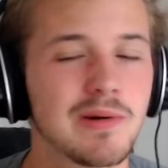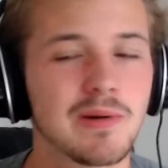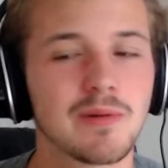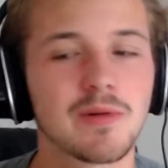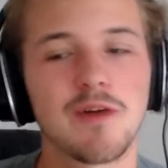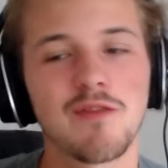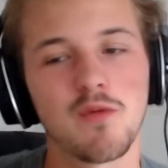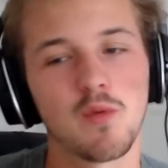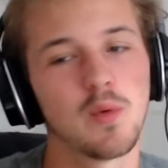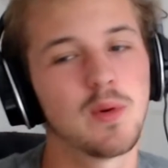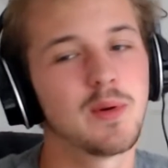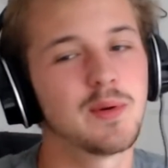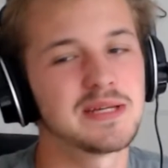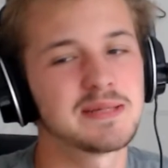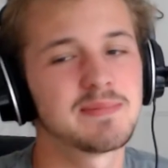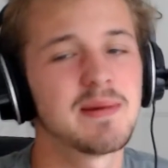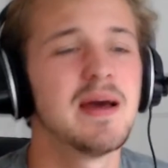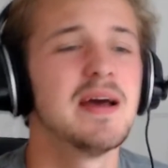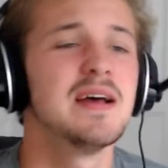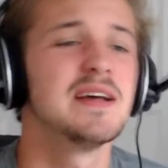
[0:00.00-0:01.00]
want to go for
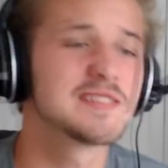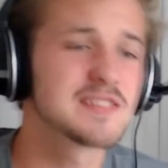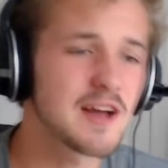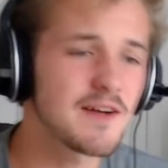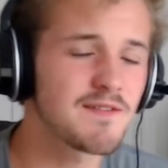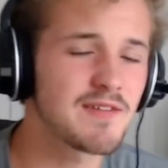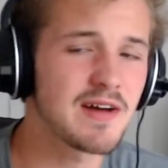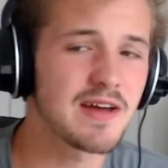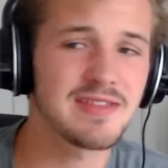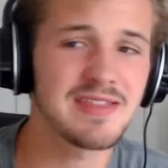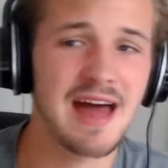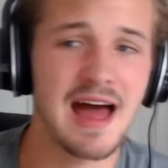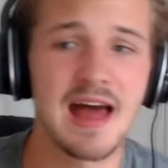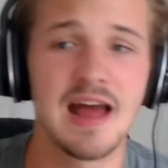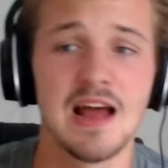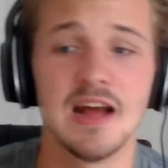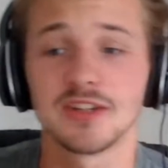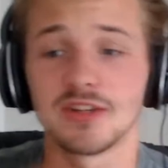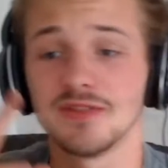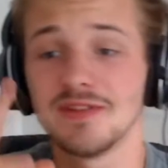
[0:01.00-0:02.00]
Will-O-Wisp, stuff like
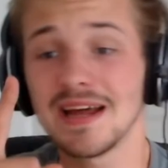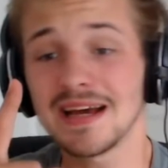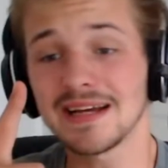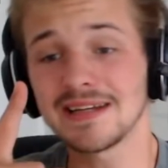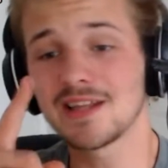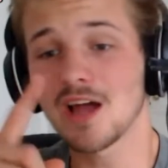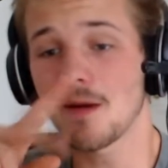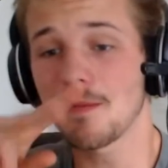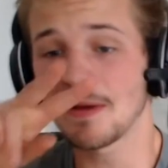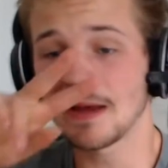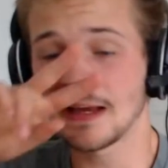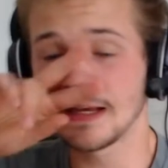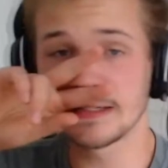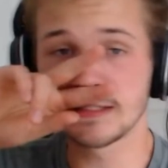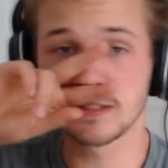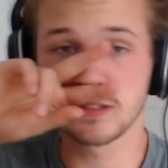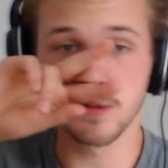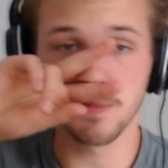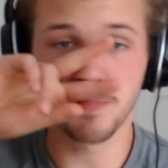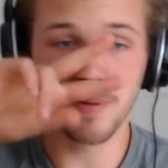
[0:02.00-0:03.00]
that. So next up
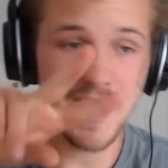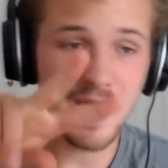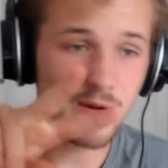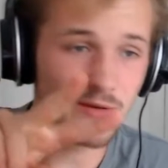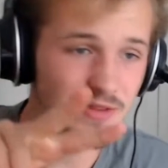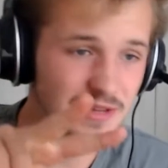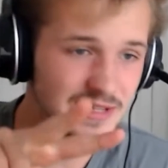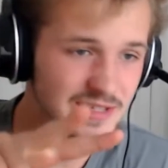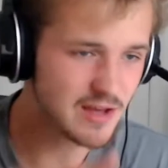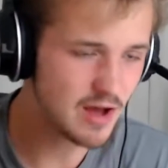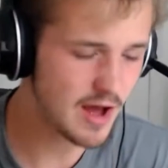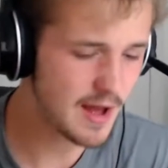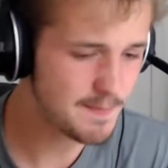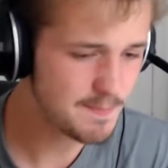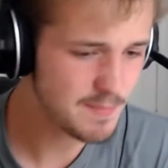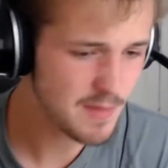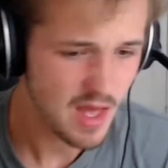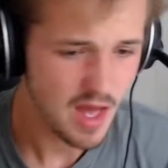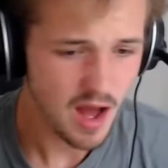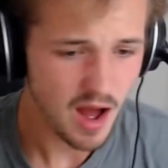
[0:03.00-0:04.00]
is to pair with this
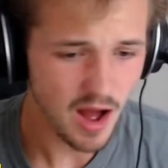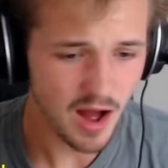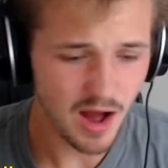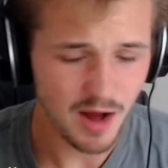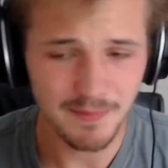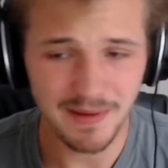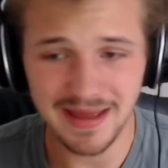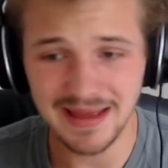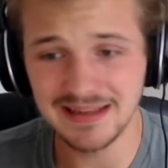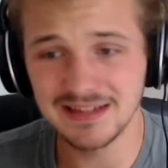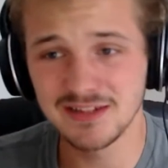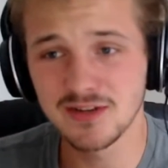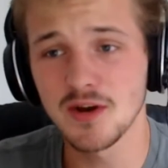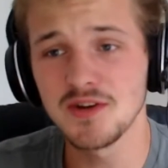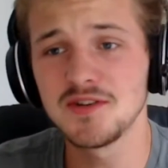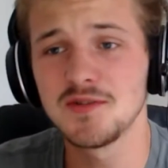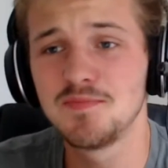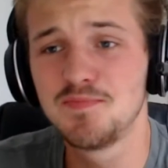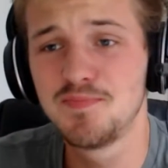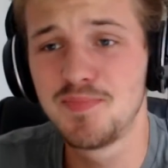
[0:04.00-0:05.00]
guy, is
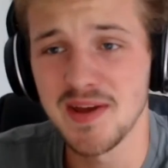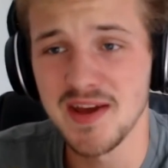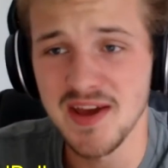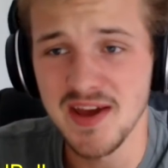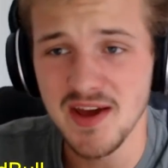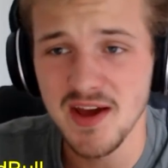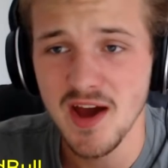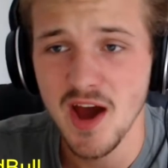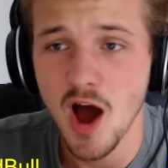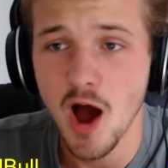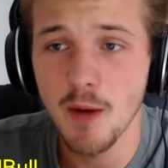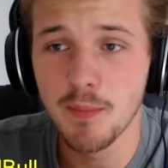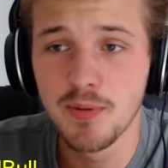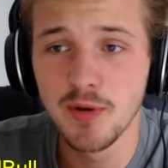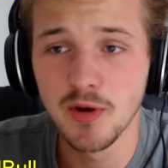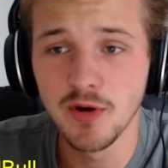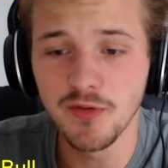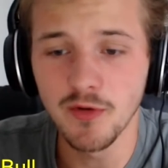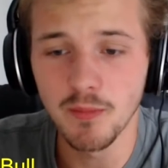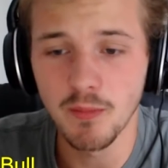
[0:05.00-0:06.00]
going to be a
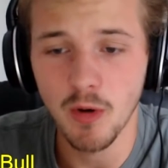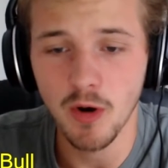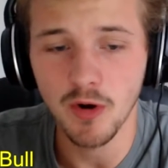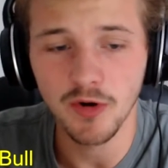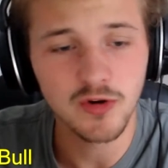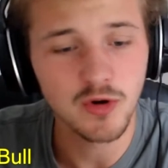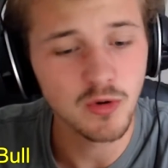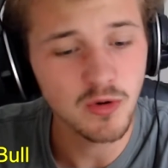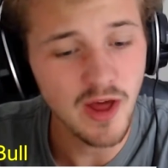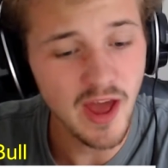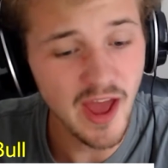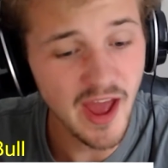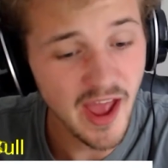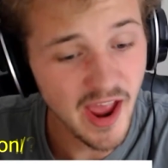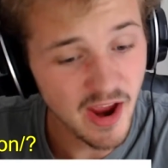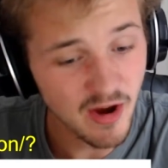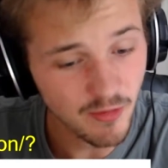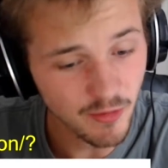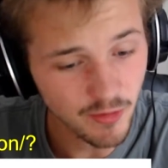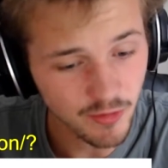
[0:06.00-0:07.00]
beautiful mon called
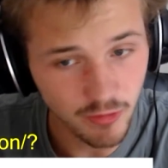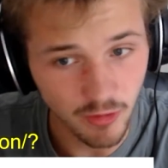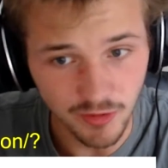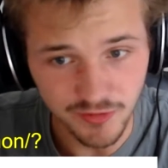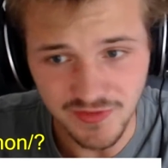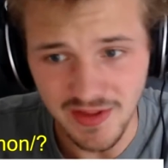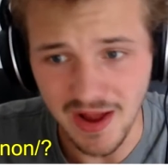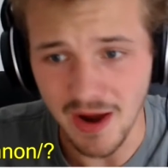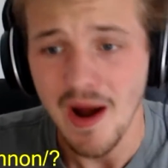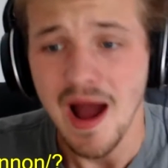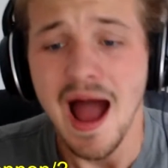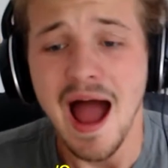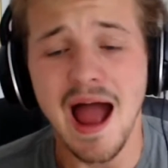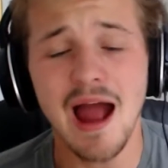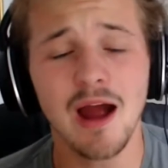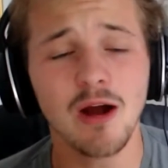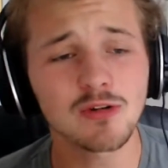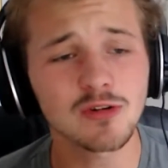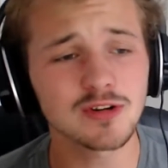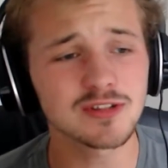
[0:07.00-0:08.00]
Heracross. Now
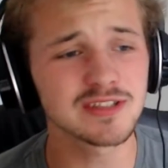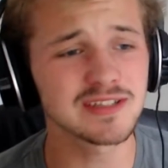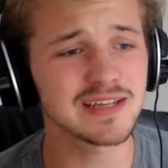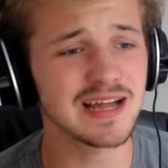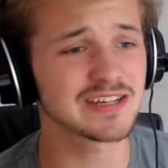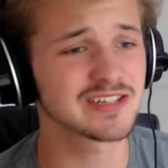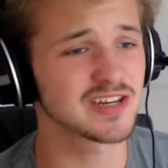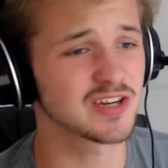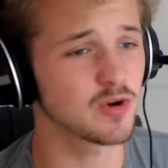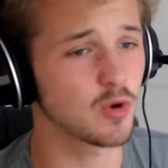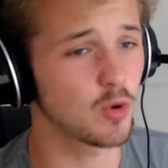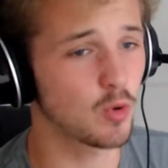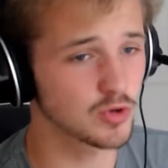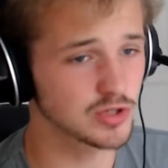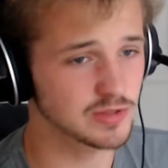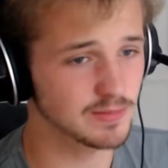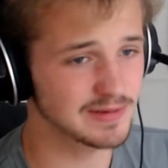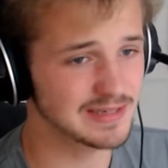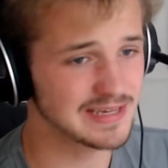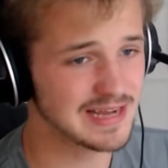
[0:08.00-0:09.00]
Heracross is actually an
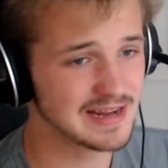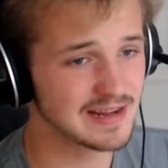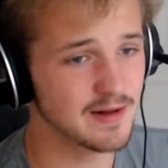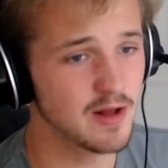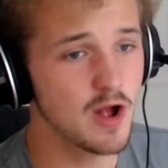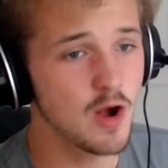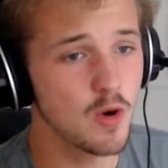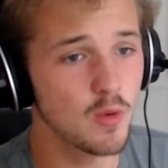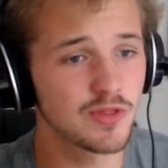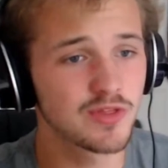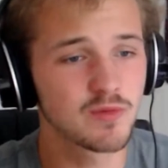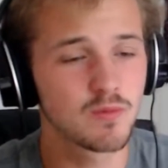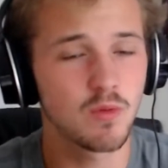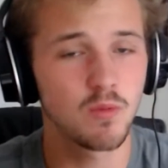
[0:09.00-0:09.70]
awesome attacker with